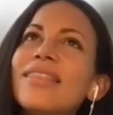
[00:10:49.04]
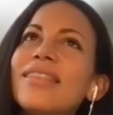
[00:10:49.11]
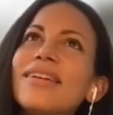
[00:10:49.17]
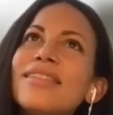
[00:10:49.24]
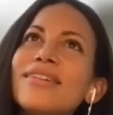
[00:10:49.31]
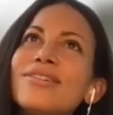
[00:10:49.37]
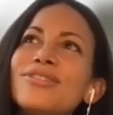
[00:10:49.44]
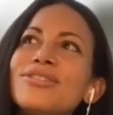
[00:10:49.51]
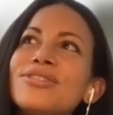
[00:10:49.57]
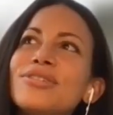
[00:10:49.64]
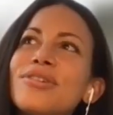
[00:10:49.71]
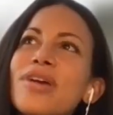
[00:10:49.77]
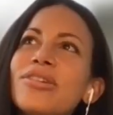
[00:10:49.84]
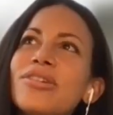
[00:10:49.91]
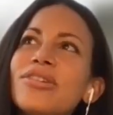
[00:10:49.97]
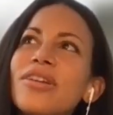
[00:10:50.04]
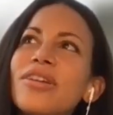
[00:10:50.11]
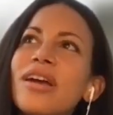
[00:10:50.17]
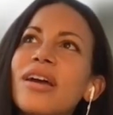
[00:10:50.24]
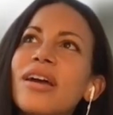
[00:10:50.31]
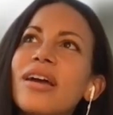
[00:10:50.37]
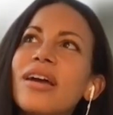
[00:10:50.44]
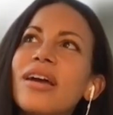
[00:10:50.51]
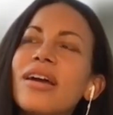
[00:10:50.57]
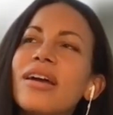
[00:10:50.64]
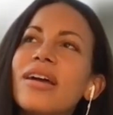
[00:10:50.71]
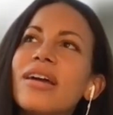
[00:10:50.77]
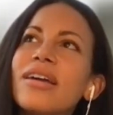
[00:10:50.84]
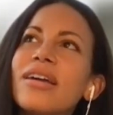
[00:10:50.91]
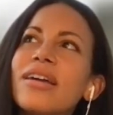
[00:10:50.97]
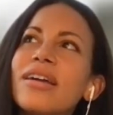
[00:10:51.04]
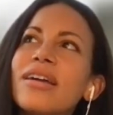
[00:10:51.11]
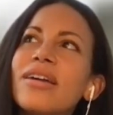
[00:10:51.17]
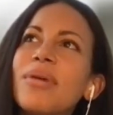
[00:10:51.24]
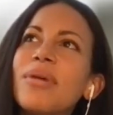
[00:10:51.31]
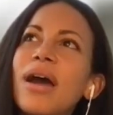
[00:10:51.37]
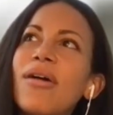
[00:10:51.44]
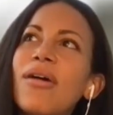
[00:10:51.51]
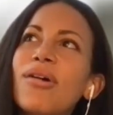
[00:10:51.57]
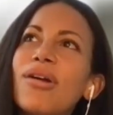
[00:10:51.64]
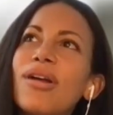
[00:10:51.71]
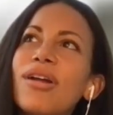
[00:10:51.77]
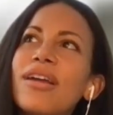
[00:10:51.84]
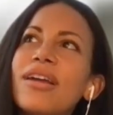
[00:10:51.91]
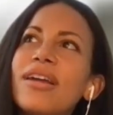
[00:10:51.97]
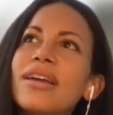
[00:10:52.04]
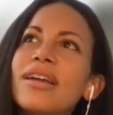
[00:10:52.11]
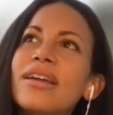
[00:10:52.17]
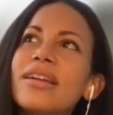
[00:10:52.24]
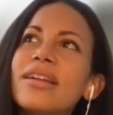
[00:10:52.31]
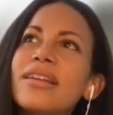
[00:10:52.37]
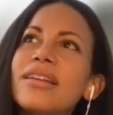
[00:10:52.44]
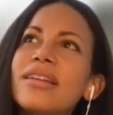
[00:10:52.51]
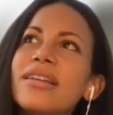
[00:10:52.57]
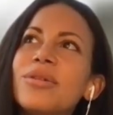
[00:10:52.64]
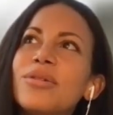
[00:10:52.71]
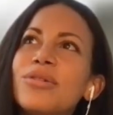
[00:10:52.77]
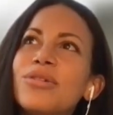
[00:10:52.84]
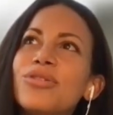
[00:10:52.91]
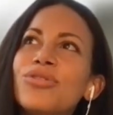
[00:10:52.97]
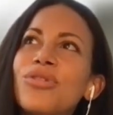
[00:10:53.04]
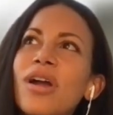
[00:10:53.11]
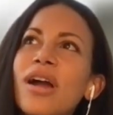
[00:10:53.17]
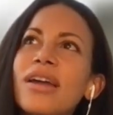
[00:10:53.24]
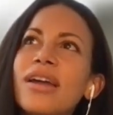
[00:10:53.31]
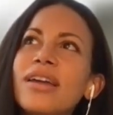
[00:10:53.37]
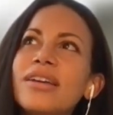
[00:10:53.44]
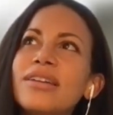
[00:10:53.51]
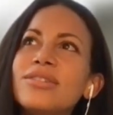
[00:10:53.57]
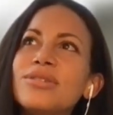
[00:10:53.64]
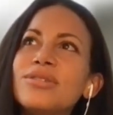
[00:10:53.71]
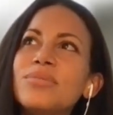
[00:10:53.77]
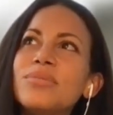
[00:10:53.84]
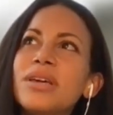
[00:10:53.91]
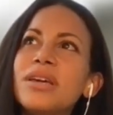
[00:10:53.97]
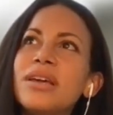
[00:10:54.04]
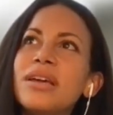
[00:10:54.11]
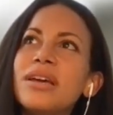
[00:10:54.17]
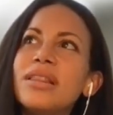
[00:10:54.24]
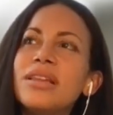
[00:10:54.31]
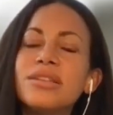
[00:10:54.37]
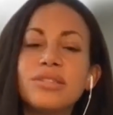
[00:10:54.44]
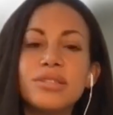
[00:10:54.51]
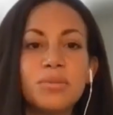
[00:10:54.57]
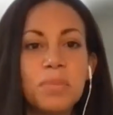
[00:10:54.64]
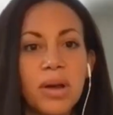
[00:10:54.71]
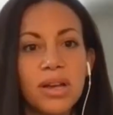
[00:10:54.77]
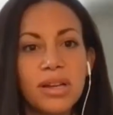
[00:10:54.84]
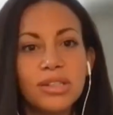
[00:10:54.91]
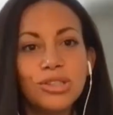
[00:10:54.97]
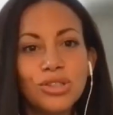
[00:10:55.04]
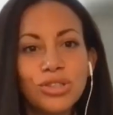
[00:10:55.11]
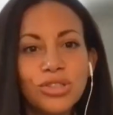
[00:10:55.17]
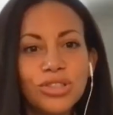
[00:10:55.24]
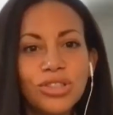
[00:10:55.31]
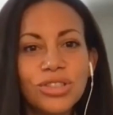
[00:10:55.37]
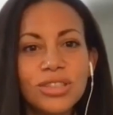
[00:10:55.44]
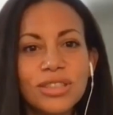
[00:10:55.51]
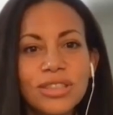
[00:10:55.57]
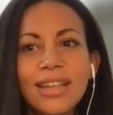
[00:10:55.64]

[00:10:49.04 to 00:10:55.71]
think there's just such power in trying to be the sponge.